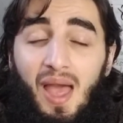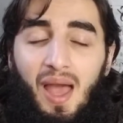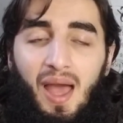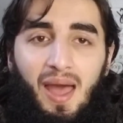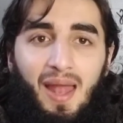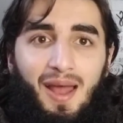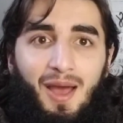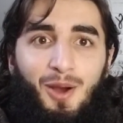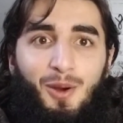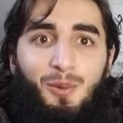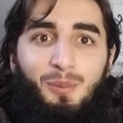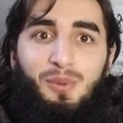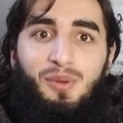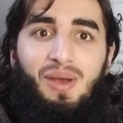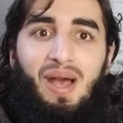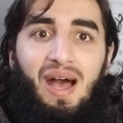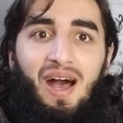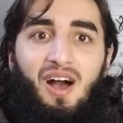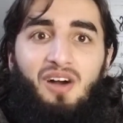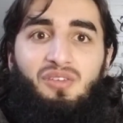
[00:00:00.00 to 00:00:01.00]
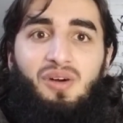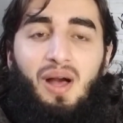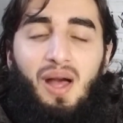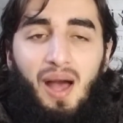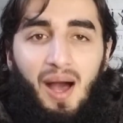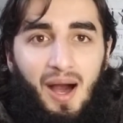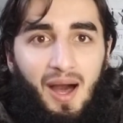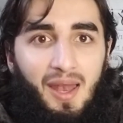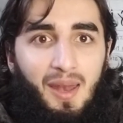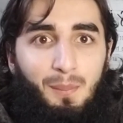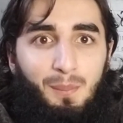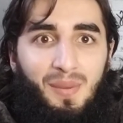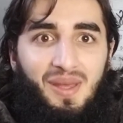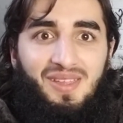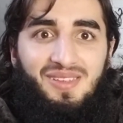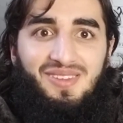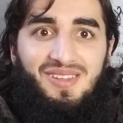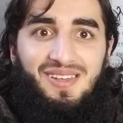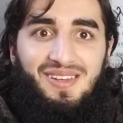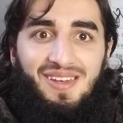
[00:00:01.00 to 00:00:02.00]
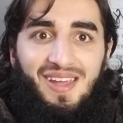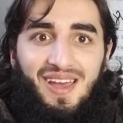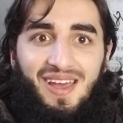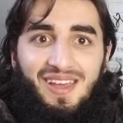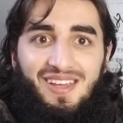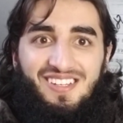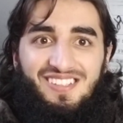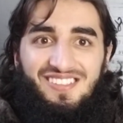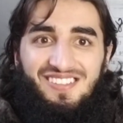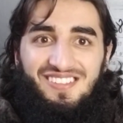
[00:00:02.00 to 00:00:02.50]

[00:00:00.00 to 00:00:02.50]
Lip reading: and I hope you have an amazing day.